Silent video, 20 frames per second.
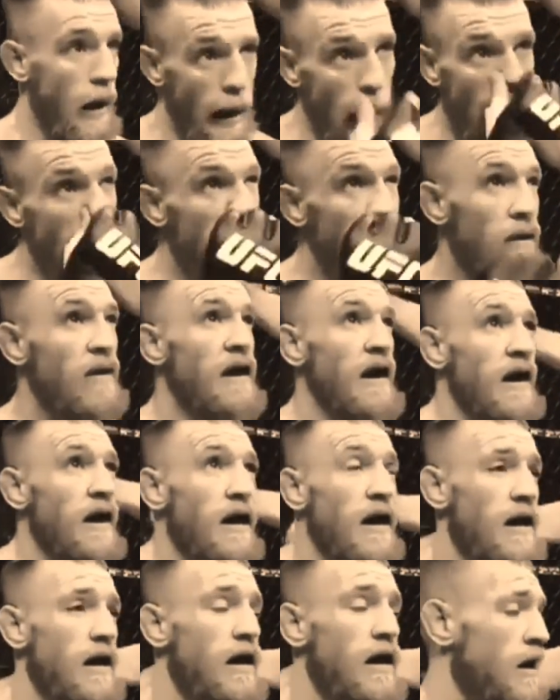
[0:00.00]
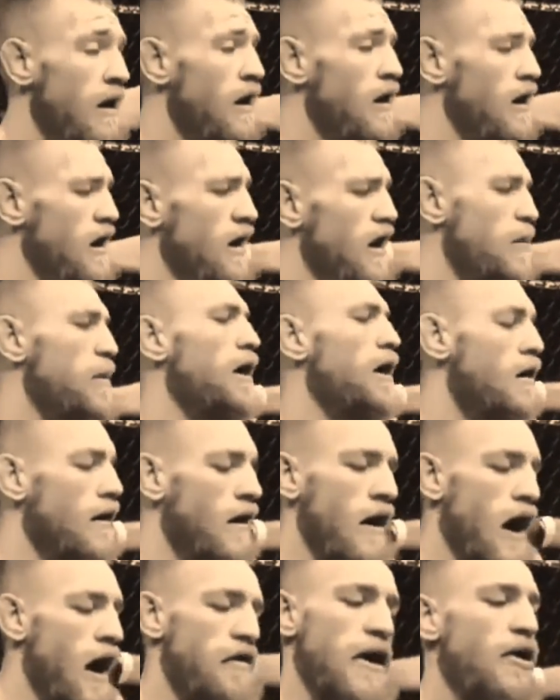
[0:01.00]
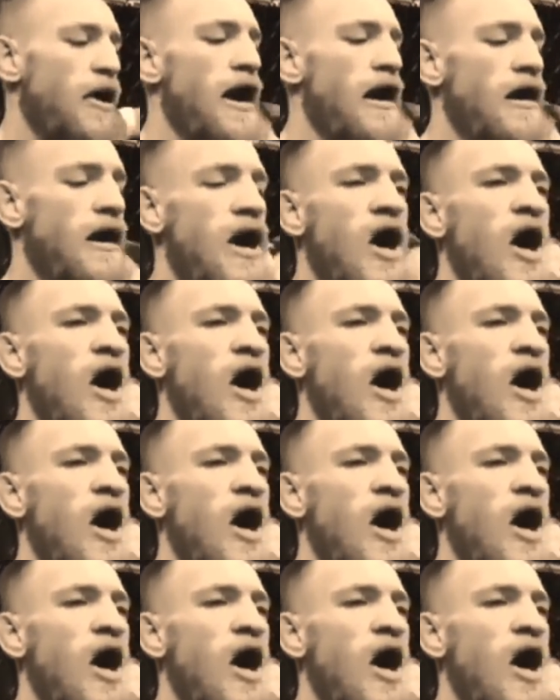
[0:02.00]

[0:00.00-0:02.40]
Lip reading: They can beat you up in the ring and